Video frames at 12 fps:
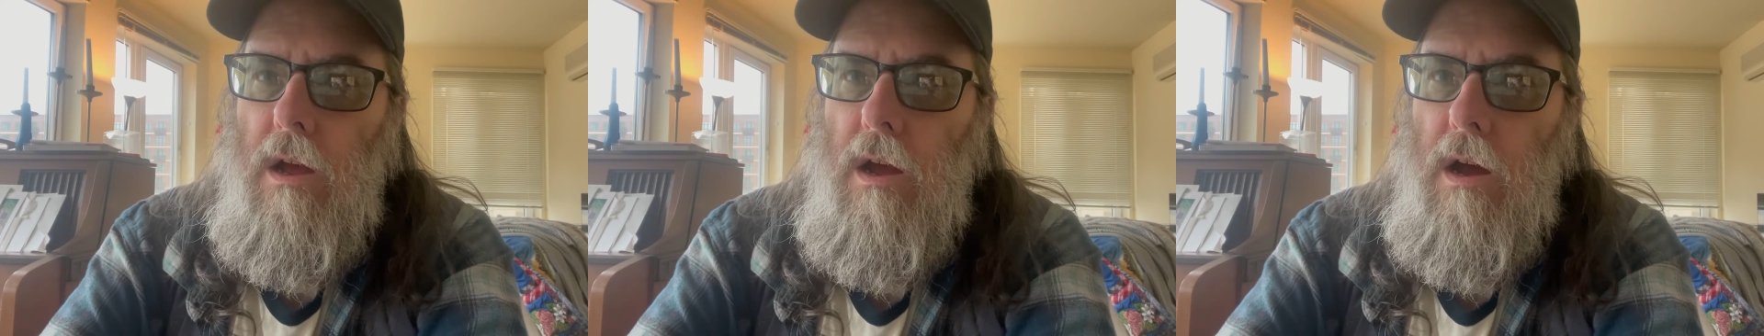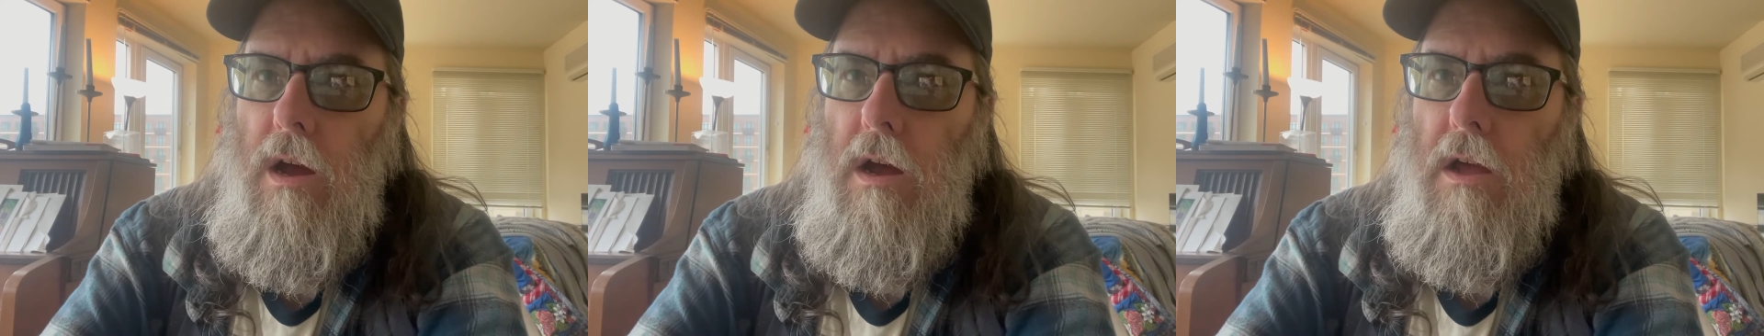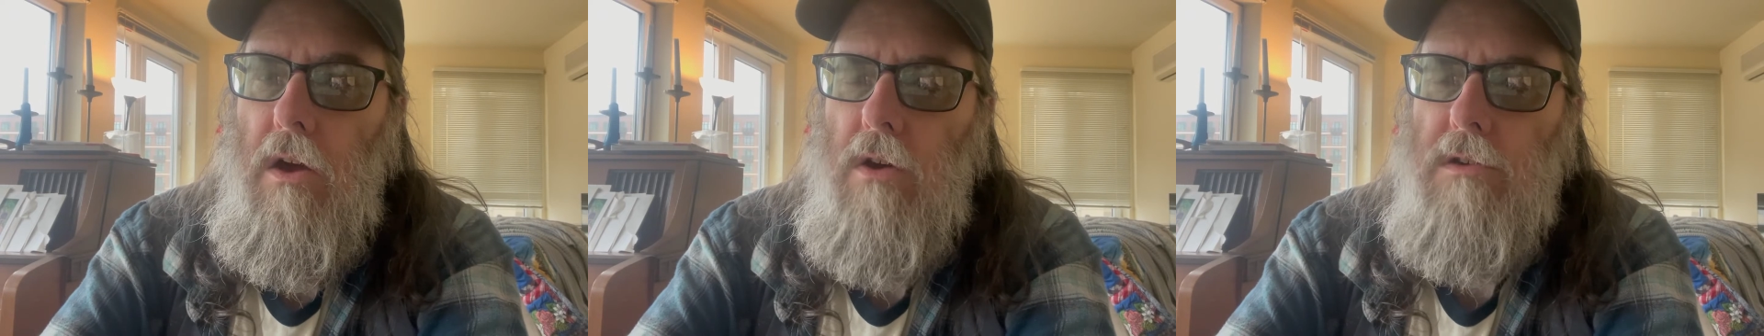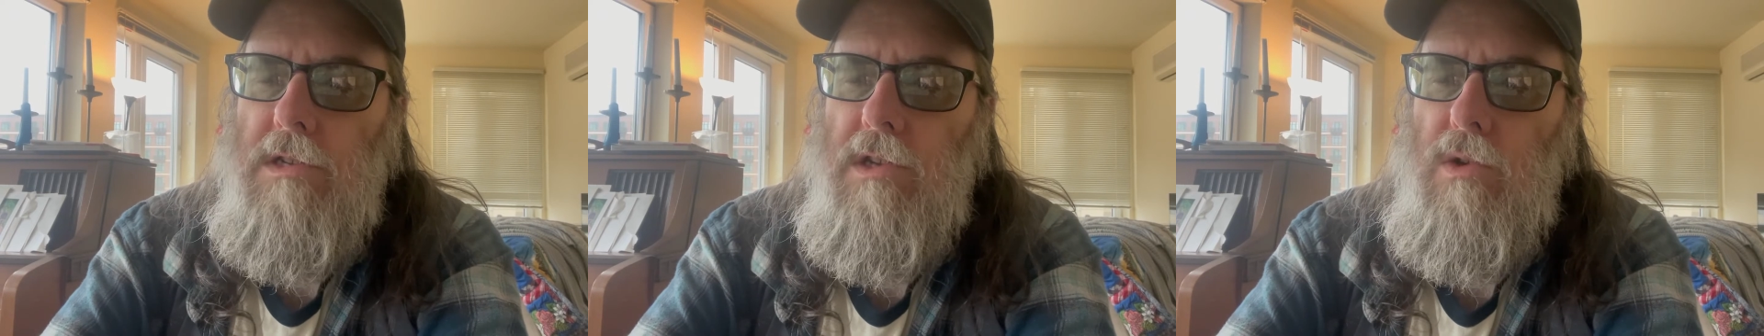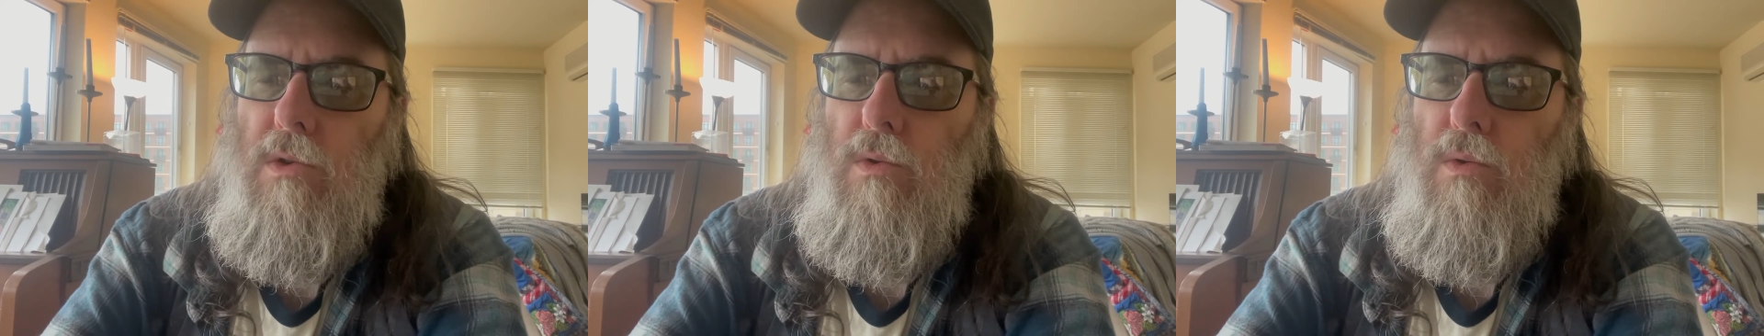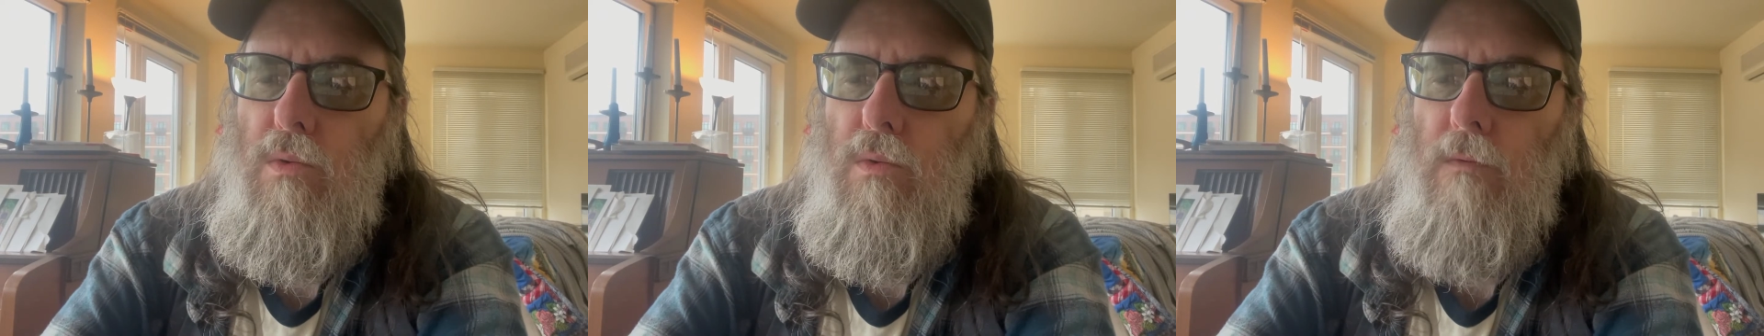I
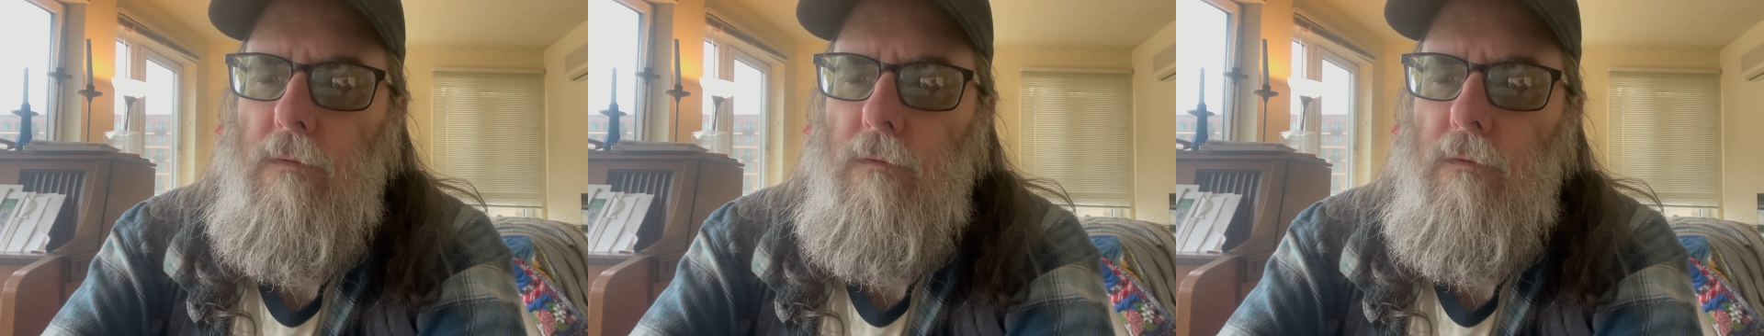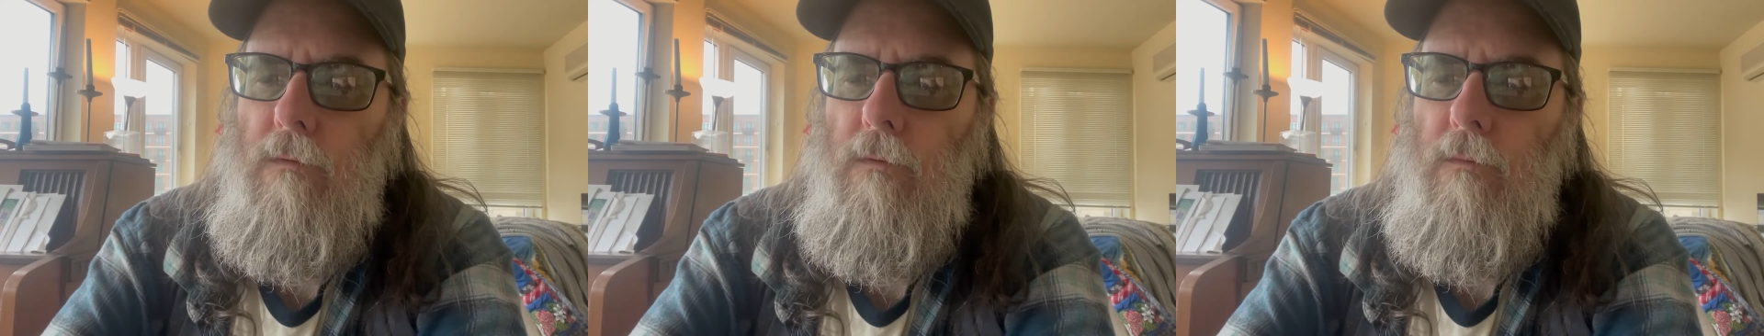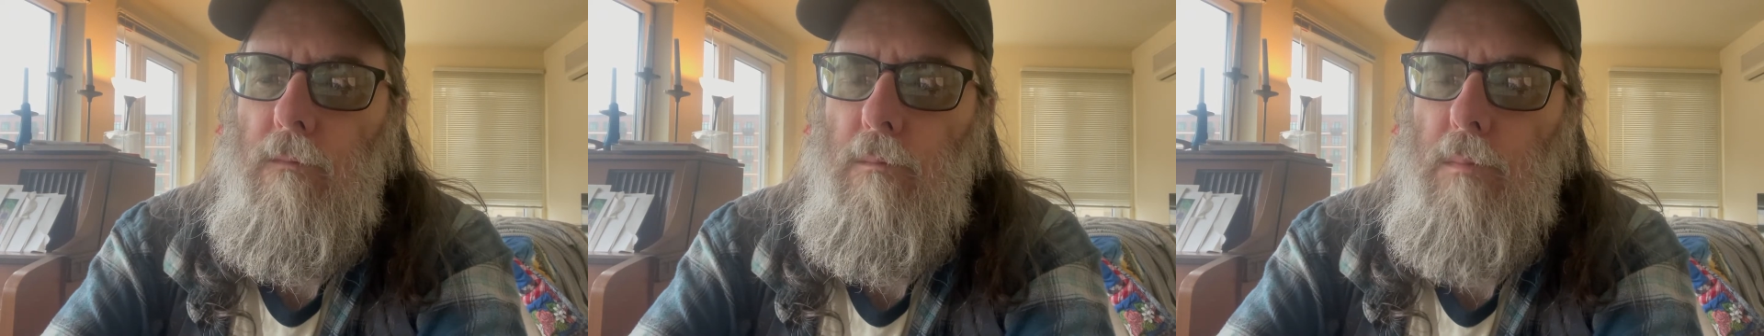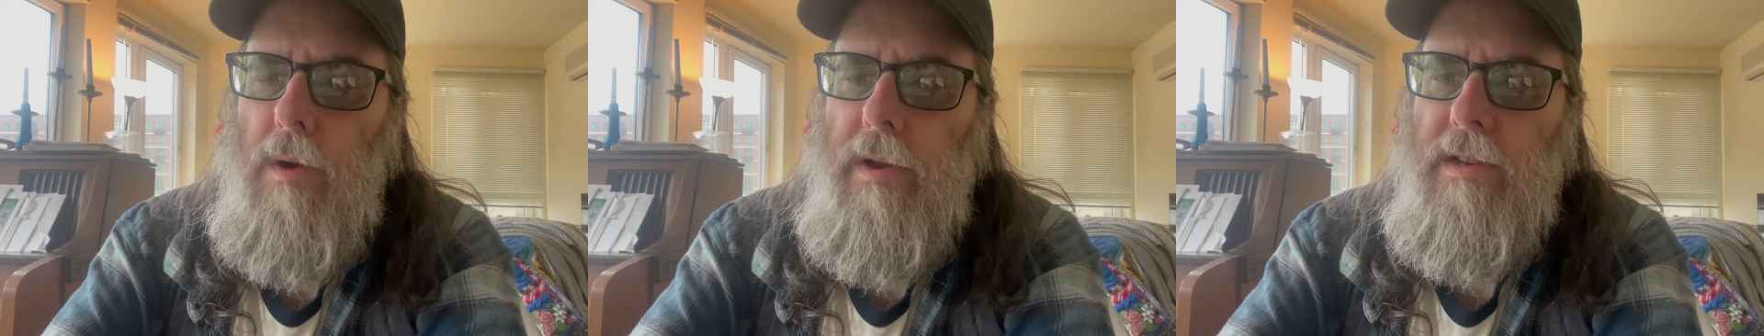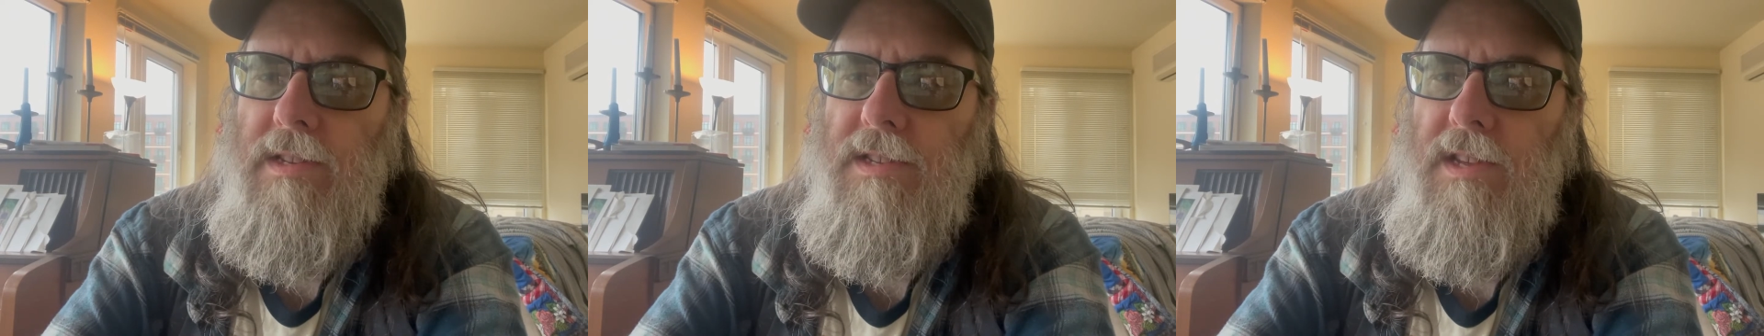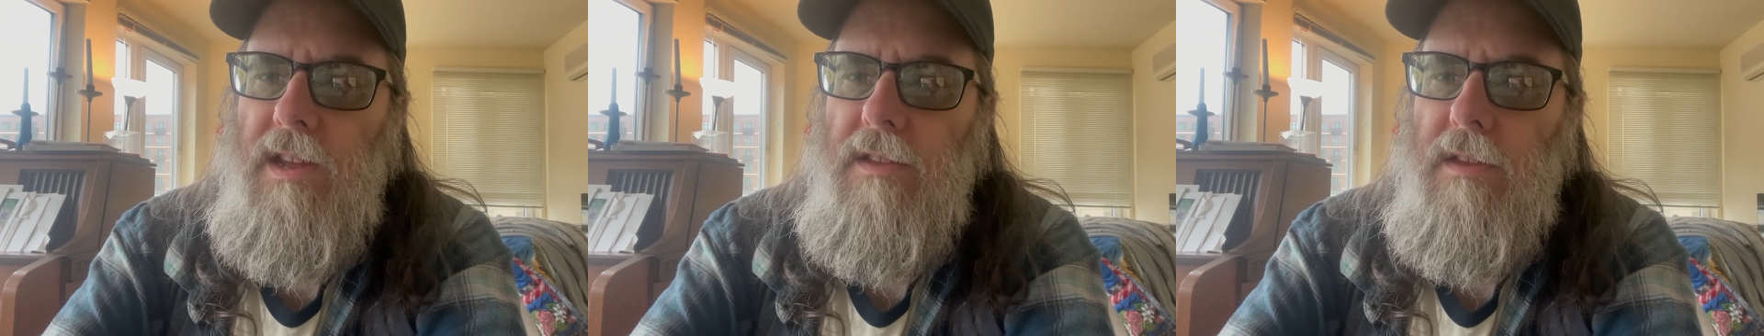also might
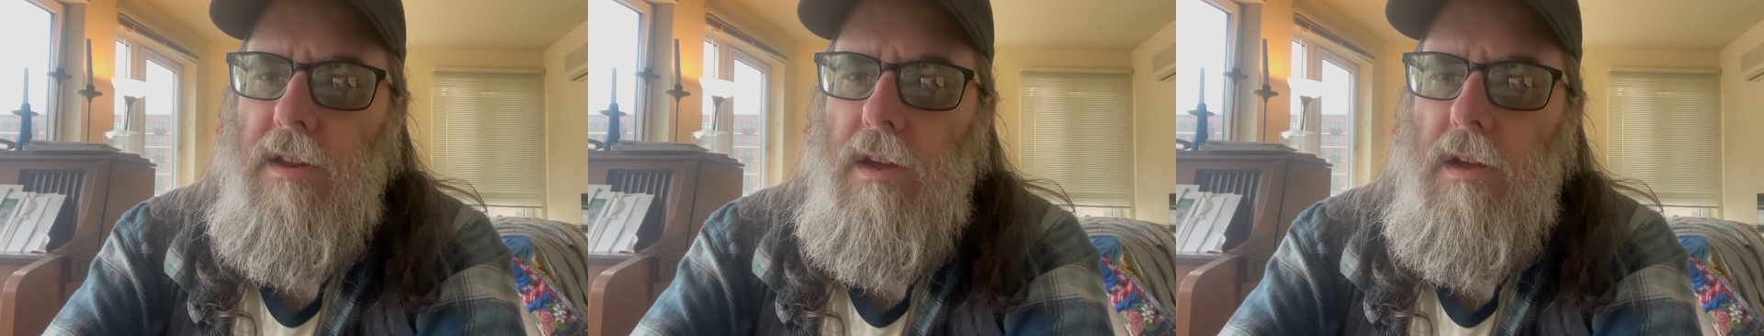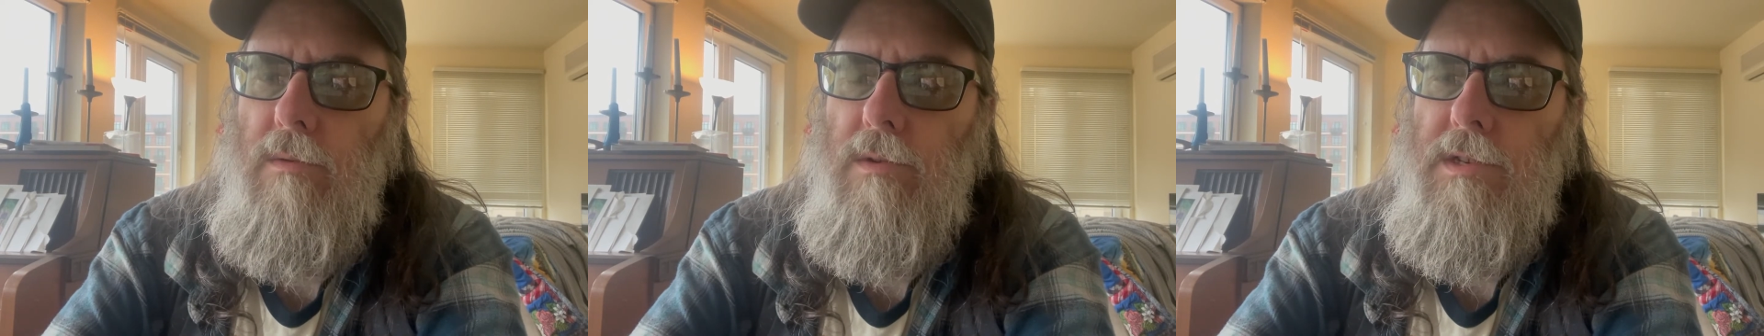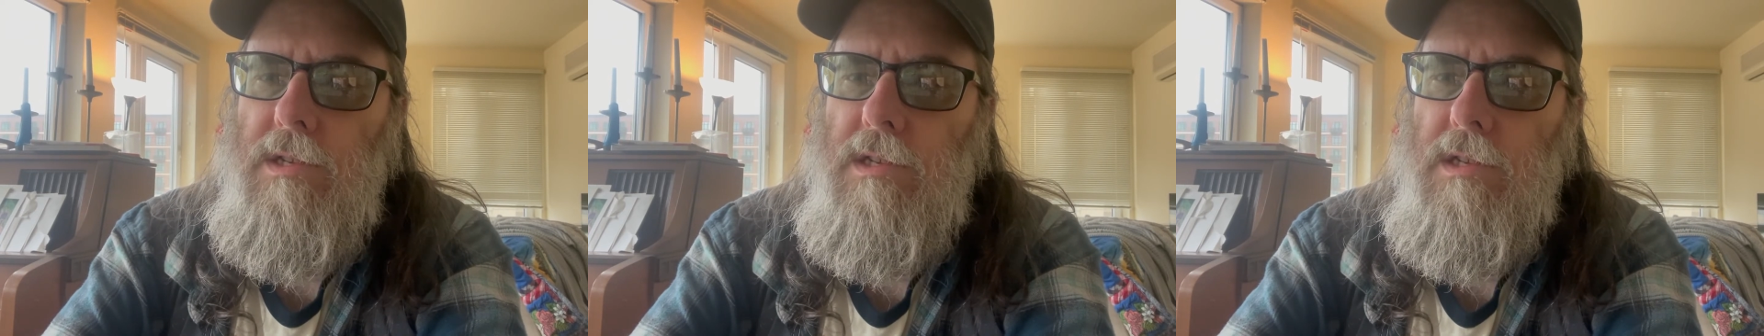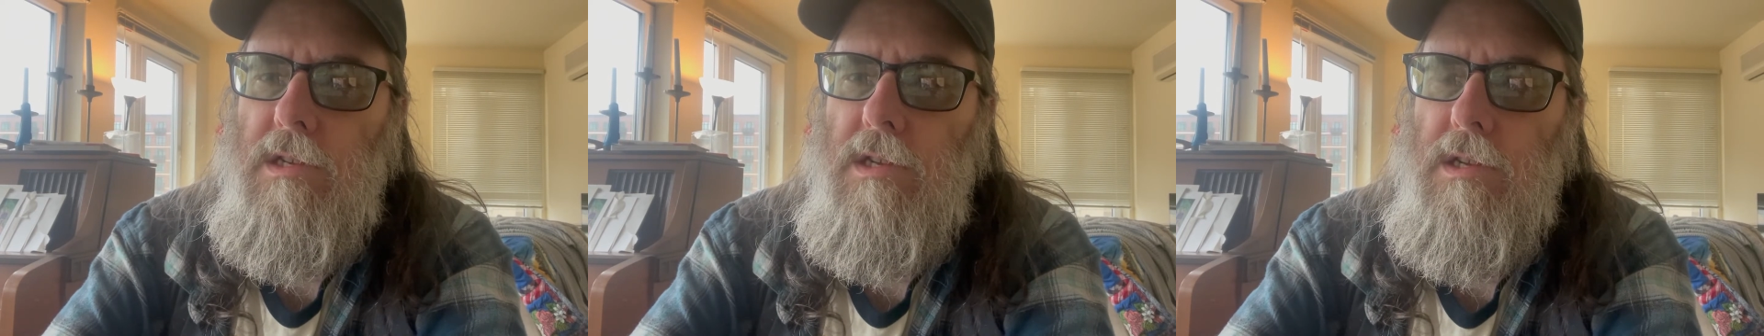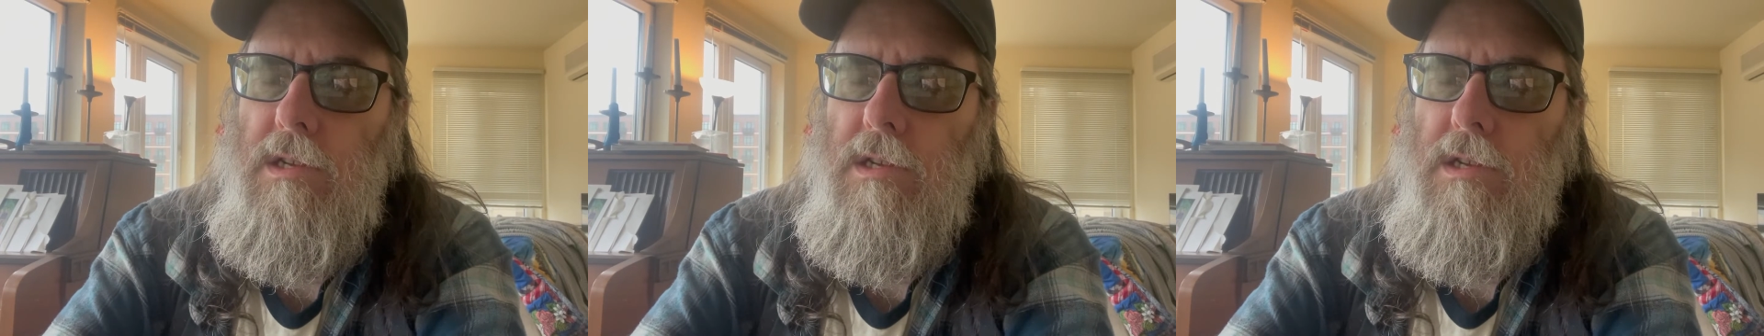say that I was